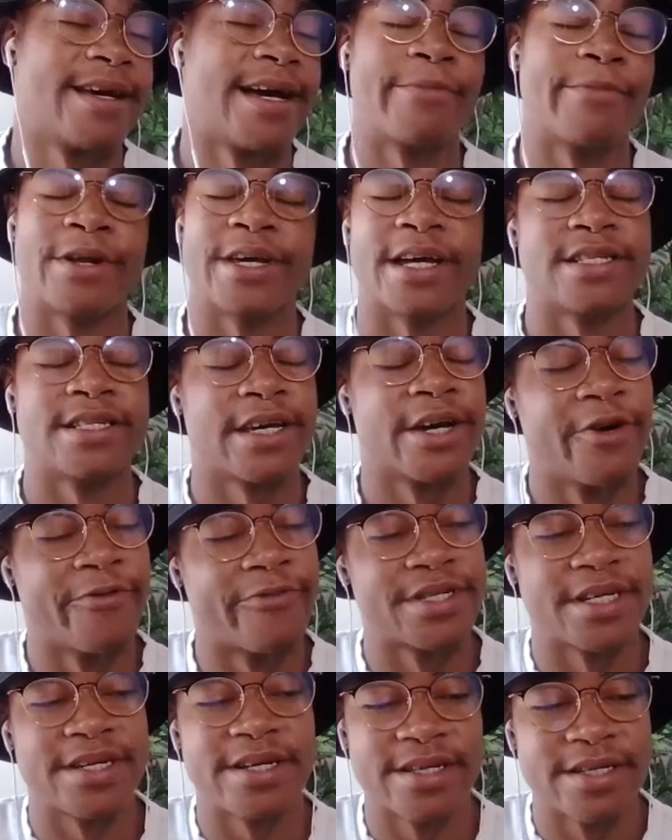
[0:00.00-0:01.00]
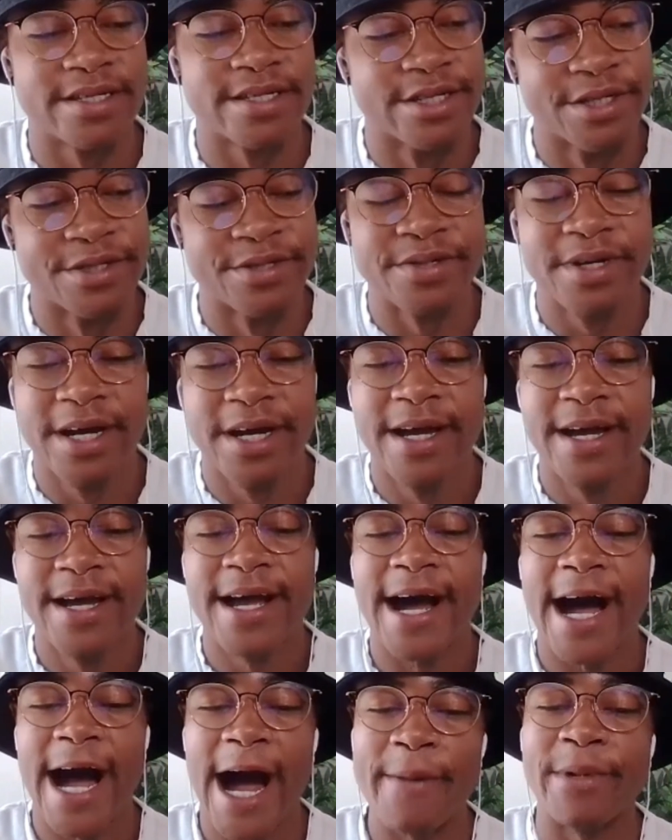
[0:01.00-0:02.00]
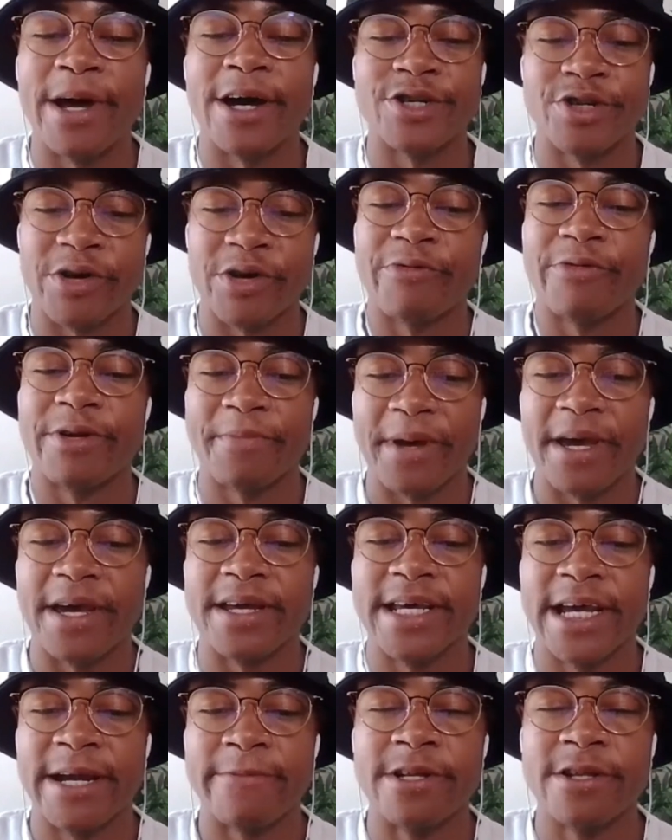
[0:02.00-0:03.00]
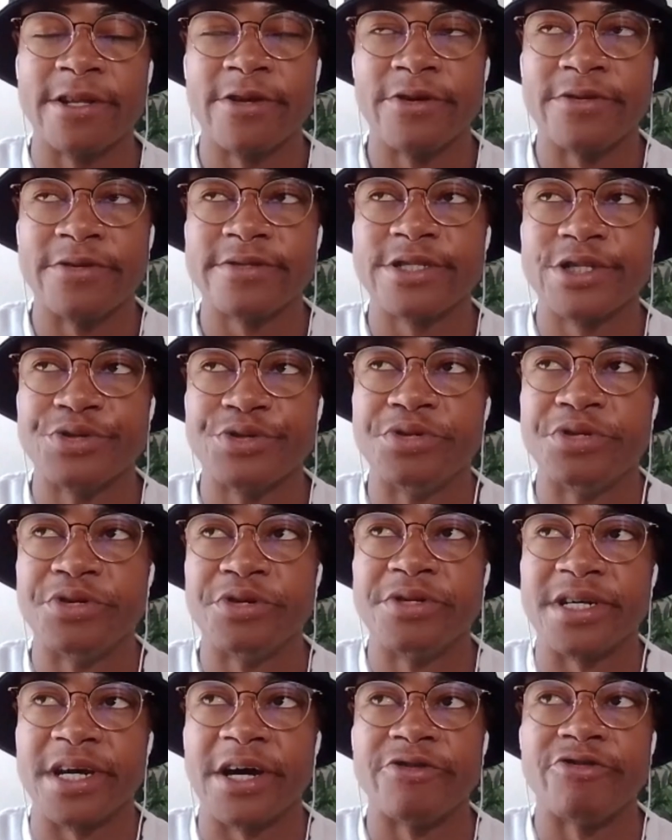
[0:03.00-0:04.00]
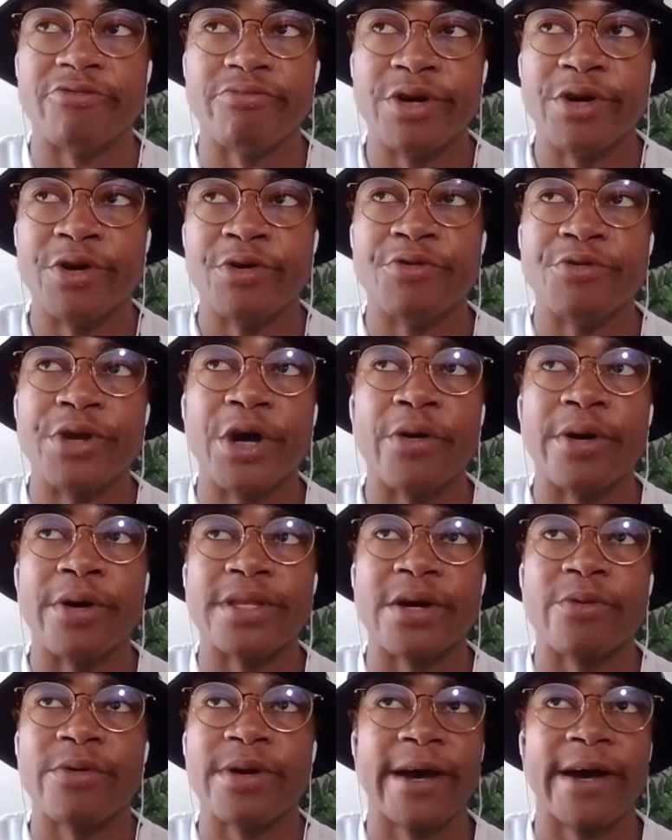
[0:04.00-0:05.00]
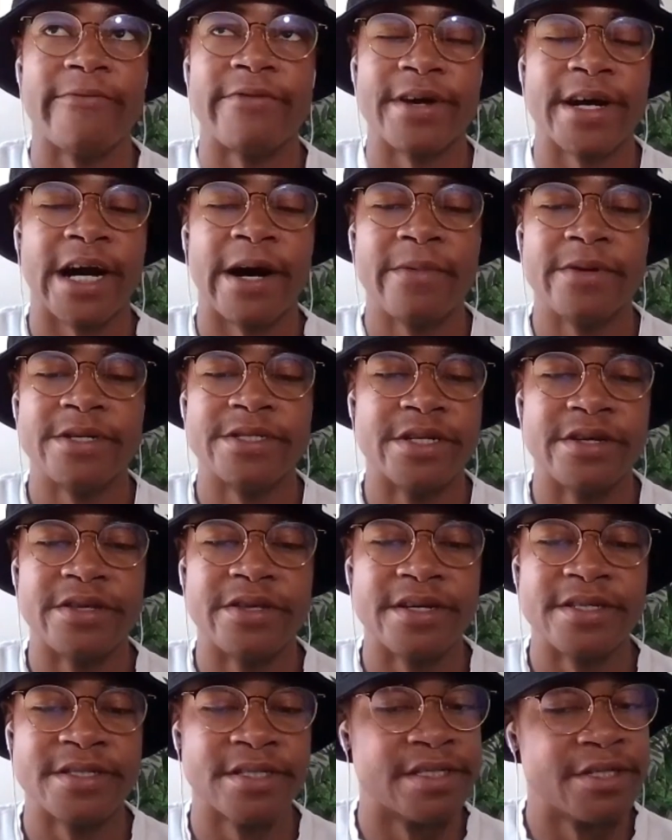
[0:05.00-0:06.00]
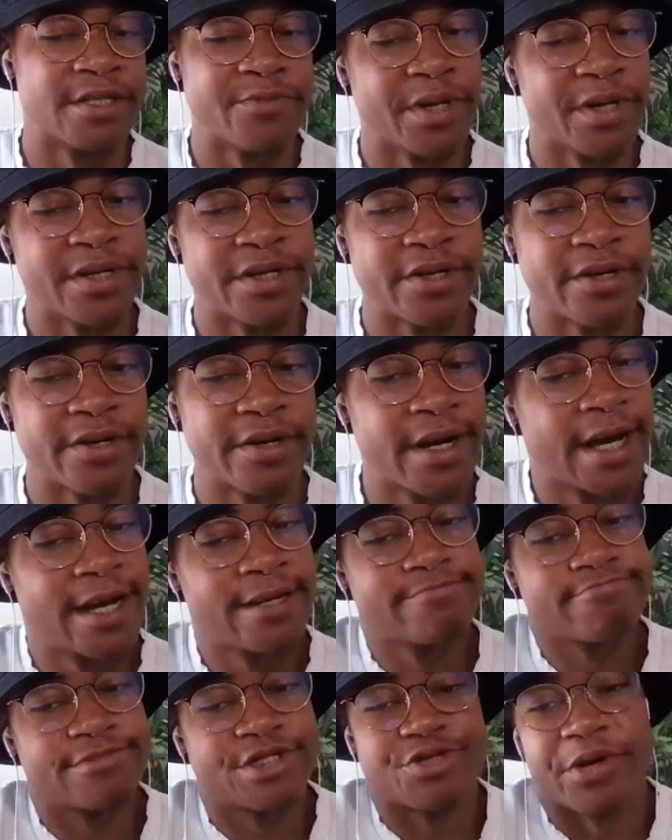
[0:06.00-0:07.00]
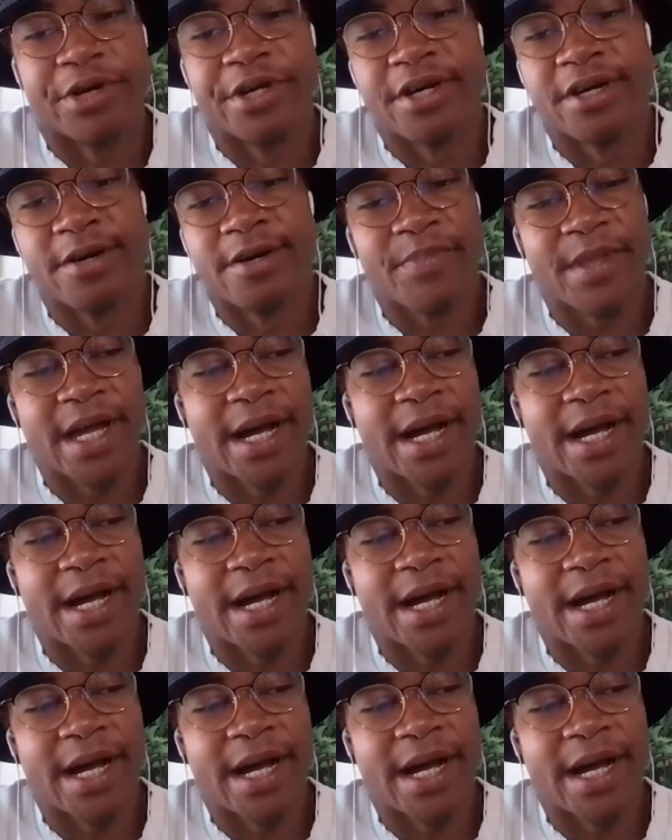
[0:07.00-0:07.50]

I'm gonna catch hell for saying this too. I'm not sure I would have paid Dame Lillard 2 years, 100 mil, knowing that we haven't accomplished anything since he's been here. Straight up.